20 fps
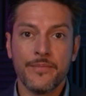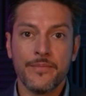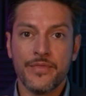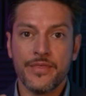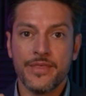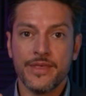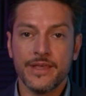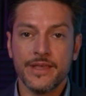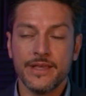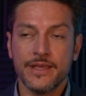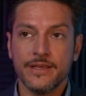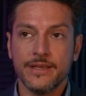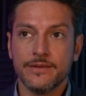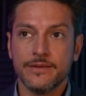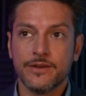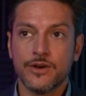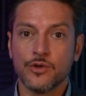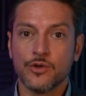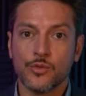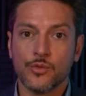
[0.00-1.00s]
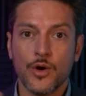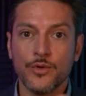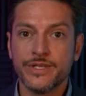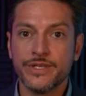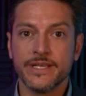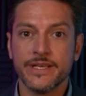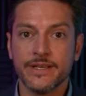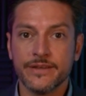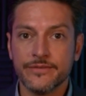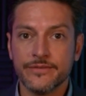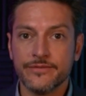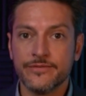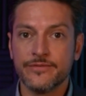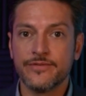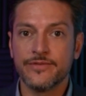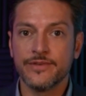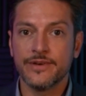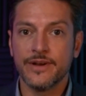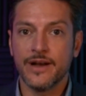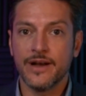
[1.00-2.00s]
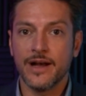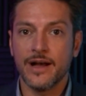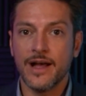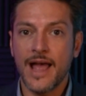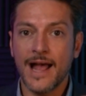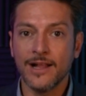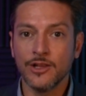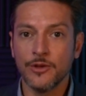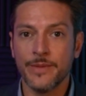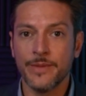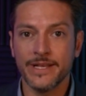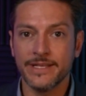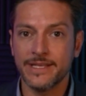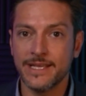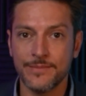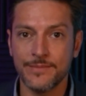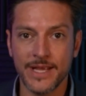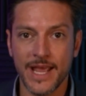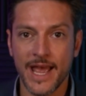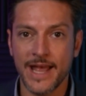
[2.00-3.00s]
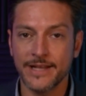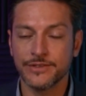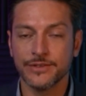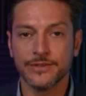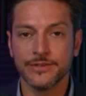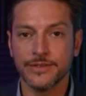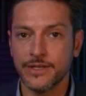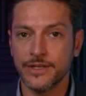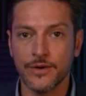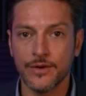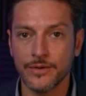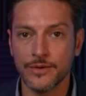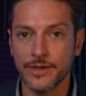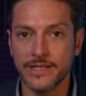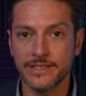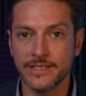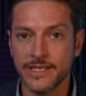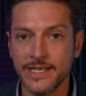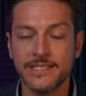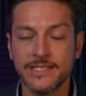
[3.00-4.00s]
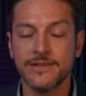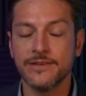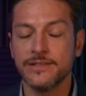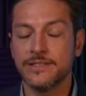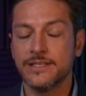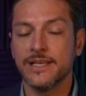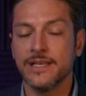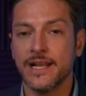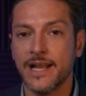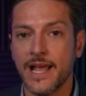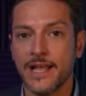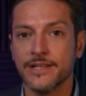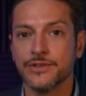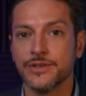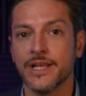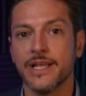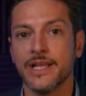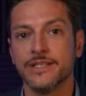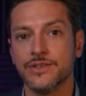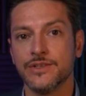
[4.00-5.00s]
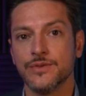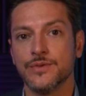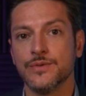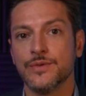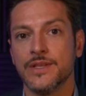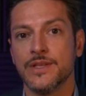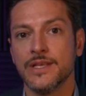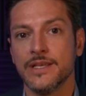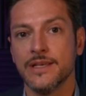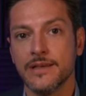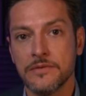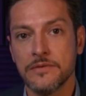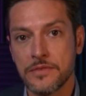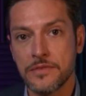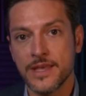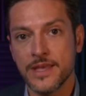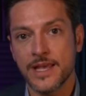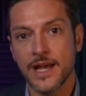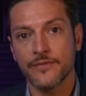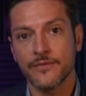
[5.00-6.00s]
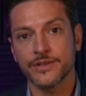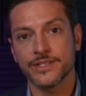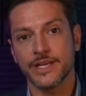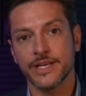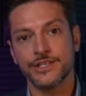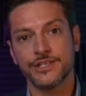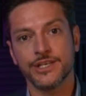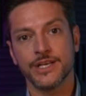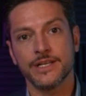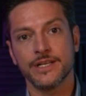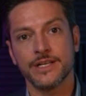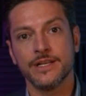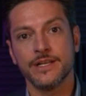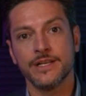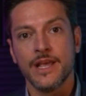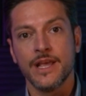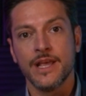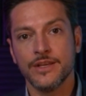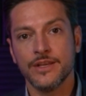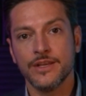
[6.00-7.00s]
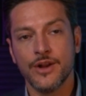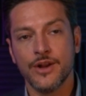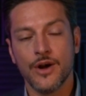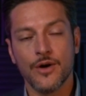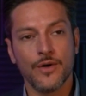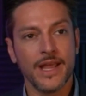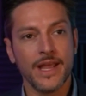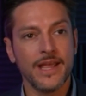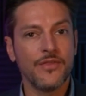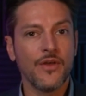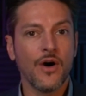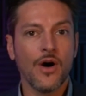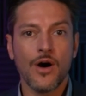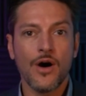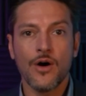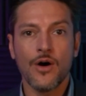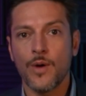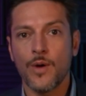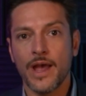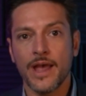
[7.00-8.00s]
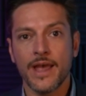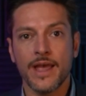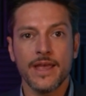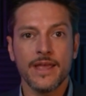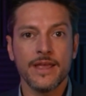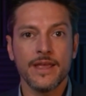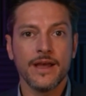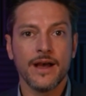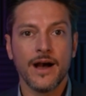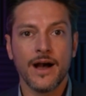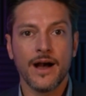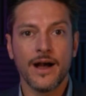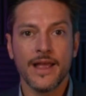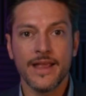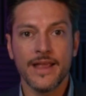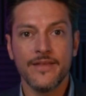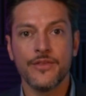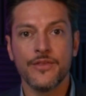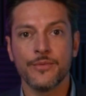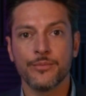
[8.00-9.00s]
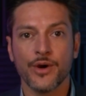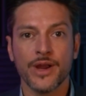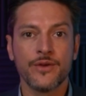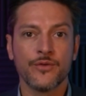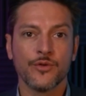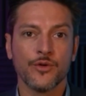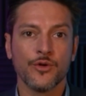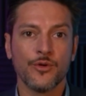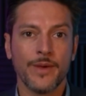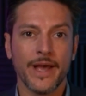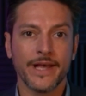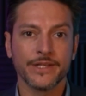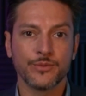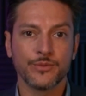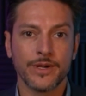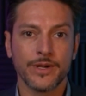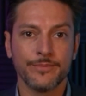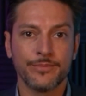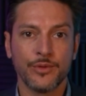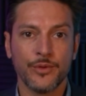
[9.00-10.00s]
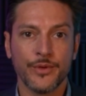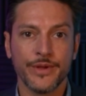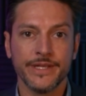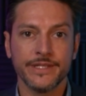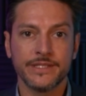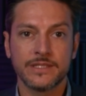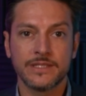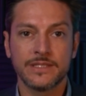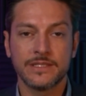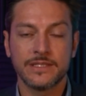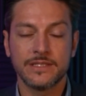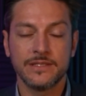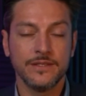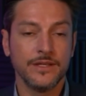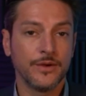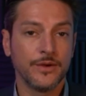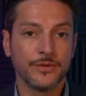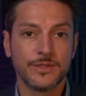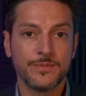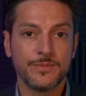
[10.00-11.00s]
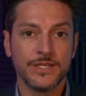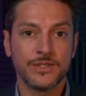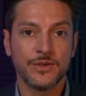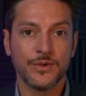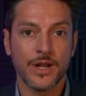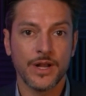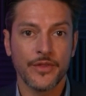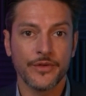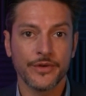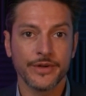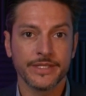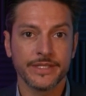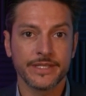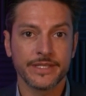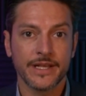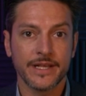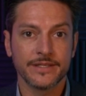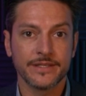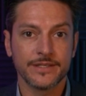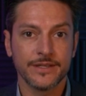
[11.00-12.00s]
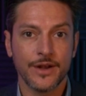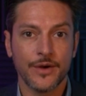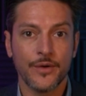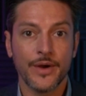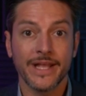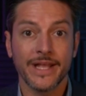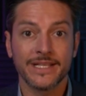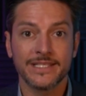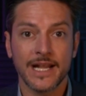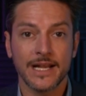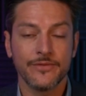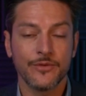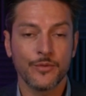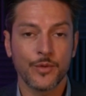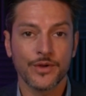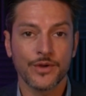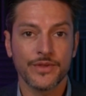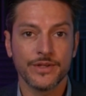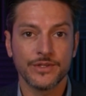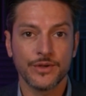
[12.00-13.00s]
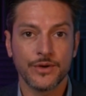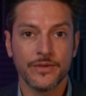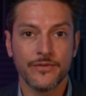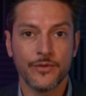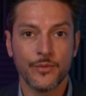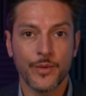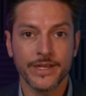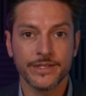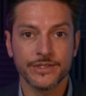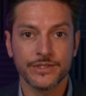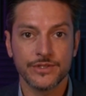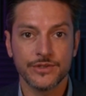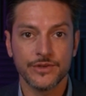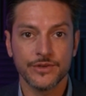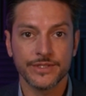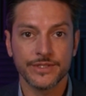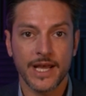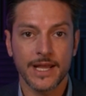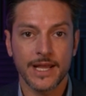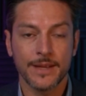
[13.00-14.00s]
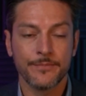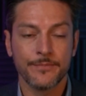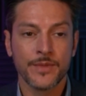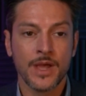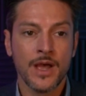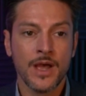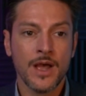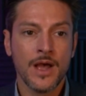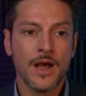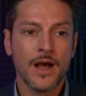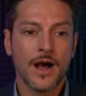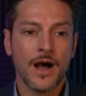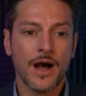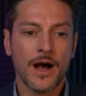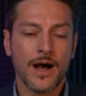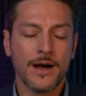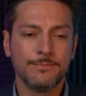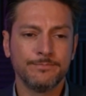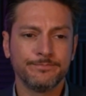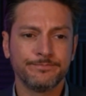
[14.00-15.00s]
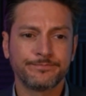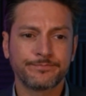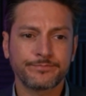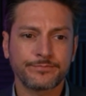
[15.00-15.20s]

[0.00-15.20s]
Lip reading: the corrosive element can be entered, is easy to get entered into the conversation, in the hallway, in the break room, as one employee, speaks to another and says, it's not even worth it. Don't even waste your time. Right.